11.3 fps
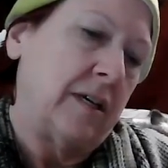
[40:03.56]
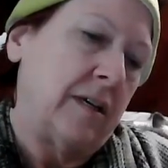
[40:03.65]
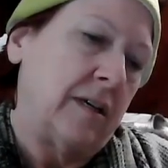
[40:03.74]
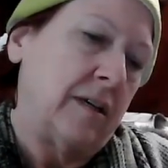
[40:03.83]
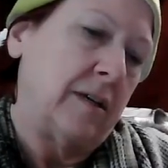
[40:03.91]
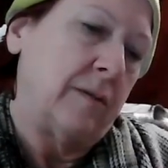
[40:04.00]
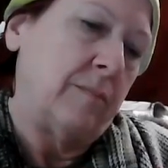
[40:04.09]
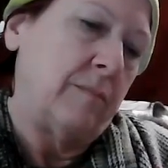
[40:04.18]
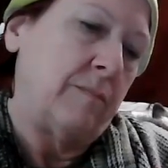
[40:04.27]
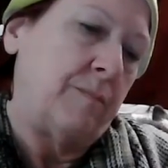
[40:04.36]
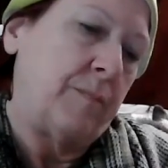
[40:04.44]

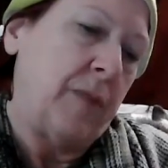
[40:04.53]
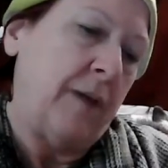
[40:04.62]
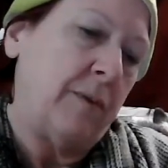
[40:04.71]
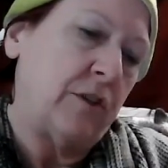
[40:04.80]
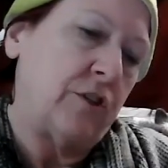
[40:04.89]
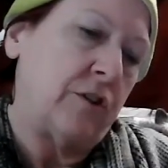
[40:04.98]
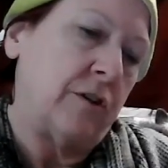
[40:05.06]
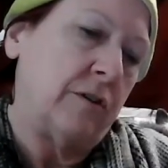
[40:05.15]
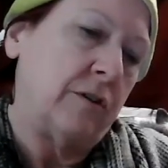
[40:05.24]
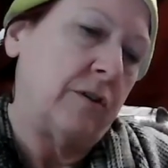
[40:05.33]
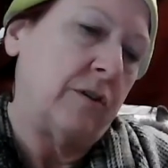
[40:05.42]
I'm not
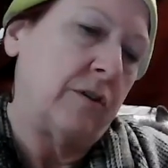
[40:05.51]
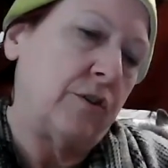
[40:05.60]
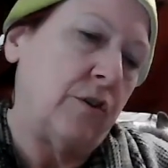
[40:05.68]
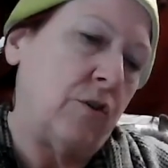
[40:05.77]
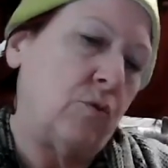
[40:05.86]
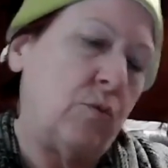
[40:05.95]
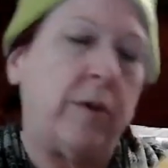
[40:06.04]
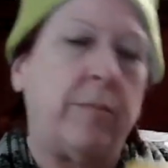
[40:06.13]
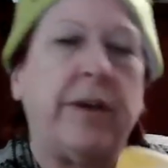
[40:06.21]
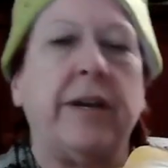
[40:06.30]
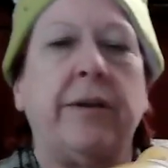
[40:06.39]
sure. Stoneware,
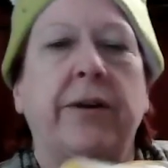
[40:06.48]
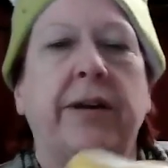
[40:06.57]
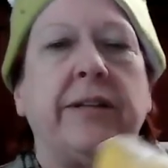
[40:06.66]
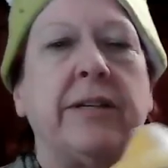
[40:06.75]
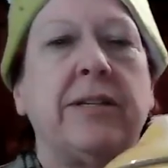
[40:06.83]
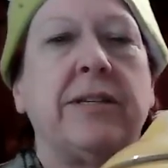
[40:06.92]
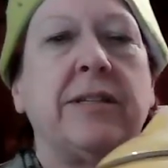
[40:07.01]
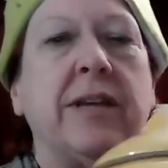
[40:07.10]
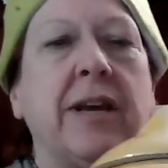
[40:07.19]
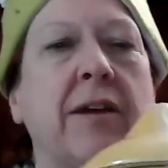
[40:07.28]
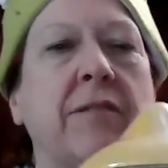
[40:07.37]
but anyway, this is
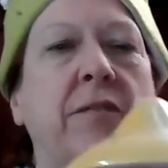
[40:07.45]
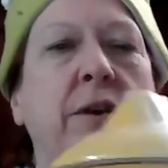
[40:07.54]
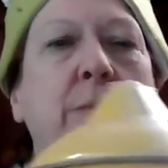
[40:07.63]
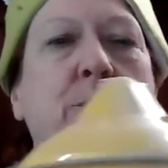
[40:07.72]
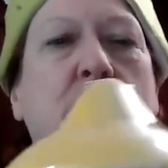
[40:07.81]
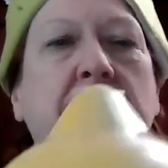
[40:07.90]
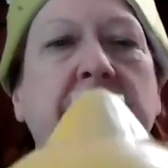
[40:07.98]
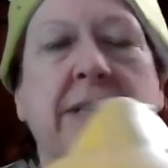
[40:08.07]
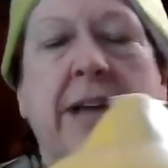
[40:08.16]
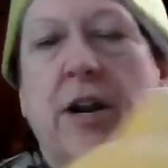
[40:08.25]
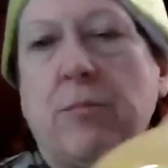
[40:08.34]
very pretty.
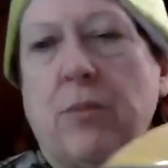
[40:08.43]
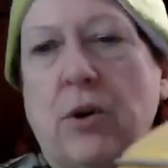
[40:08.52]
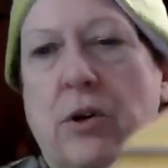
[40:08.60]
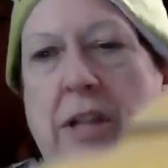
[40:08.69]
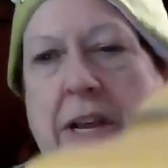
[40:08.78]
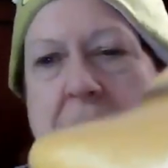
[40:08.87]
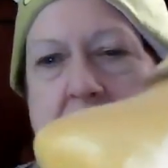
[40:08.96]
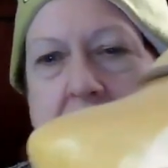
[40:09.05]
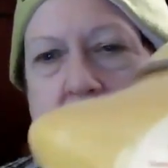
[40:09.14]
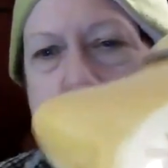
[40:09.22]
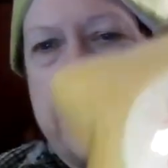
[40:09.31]
It's kind of
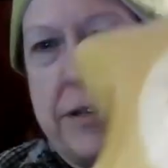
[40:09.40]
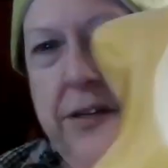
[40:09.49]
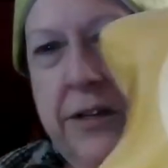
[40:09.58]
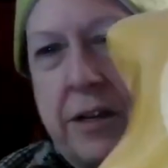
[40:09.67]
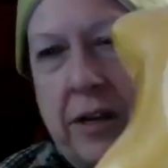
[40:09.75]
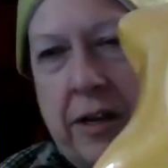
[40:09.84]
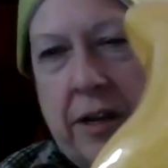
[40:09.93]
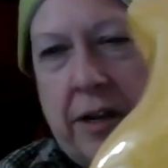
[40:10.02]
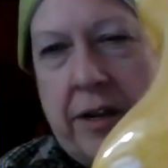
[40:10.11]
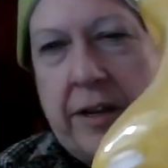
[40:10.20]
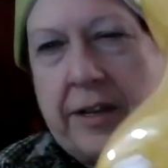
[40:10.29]
pearlescent.
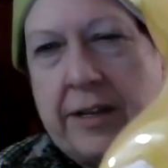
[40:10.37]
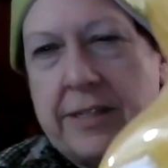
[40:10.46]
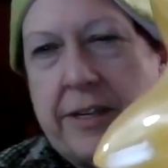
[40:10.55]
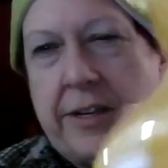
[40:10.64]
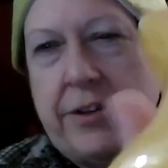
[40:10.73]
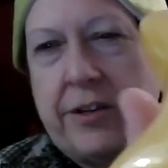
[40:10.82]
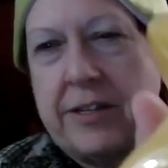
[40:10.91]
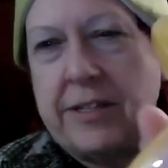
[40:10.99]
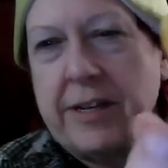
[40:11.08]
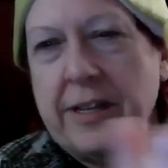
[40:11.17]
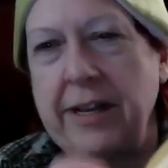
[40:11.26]
See, you can
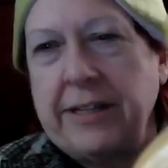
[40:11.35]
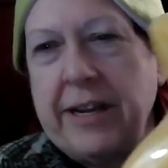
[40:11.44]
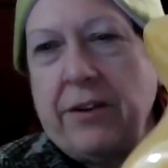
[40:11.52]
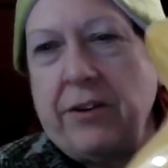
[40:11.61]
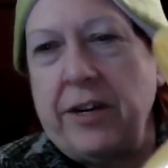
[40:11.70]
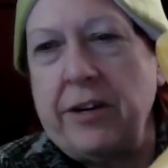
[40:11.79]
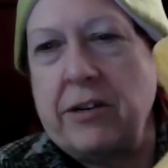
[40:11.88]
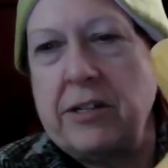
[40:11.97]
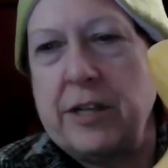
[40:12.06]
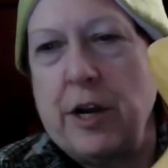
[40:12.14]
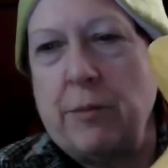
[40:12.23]
see it like down here.
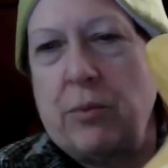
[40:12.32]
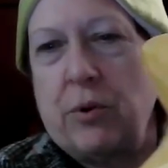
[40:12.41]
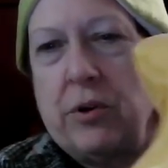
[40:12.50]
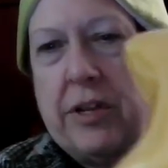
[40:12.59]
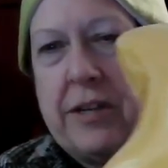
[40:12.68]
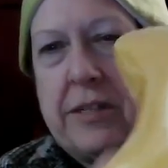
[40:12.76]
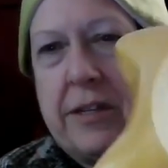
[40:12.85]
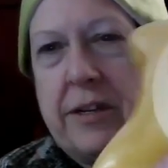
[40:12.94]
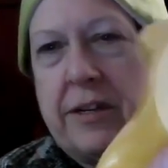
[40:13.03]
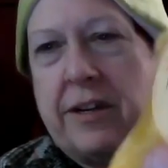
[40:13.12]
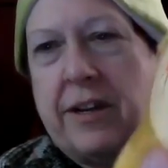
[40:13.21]
It's kind of pearlescent.